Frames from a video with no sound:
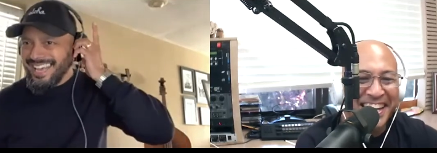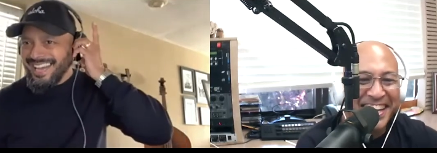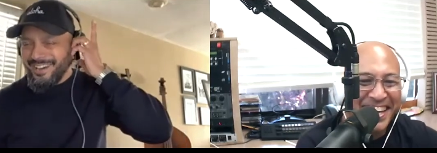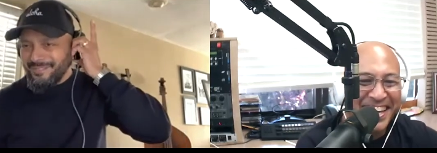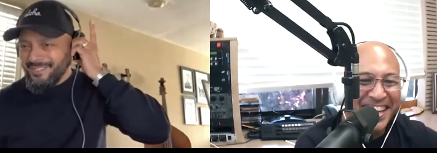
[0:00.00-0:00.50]

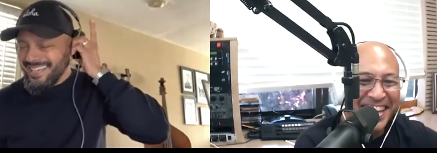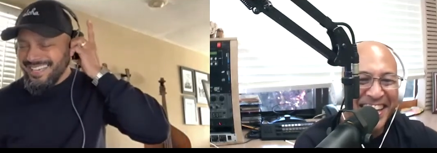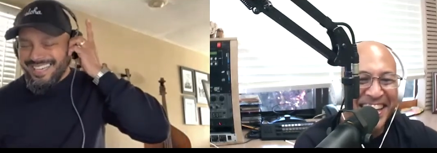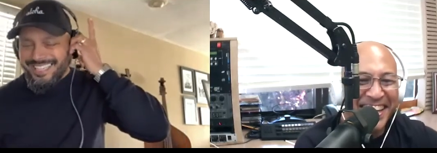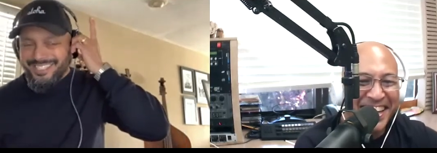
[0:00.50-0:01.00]
Speaker 1: um,
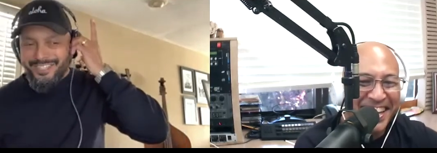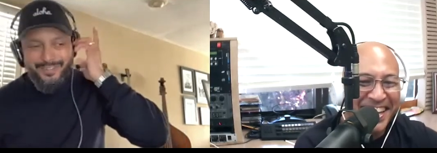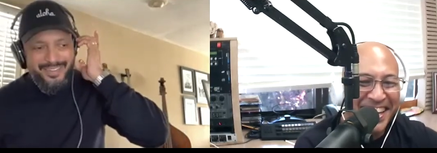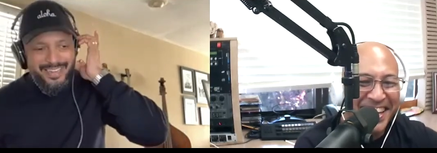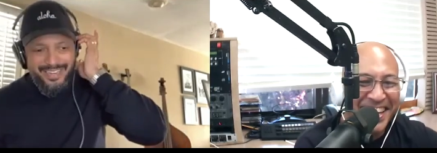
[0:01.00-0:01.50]
so.
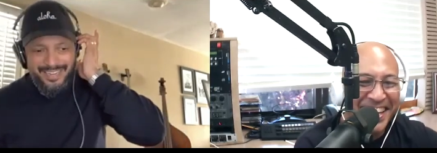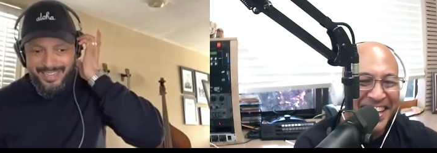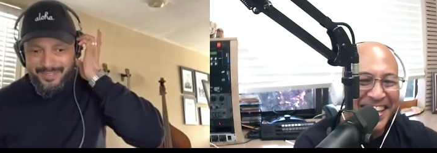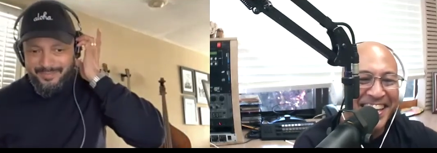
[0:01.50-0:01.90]
Uh...